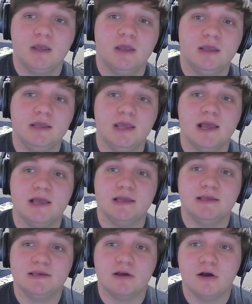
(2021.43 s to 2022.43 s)

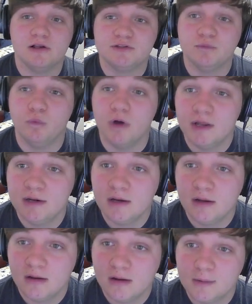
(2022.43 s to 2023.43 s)
He costs 1
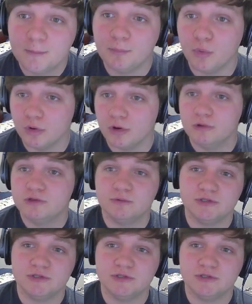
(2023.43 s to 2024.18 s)
Boros,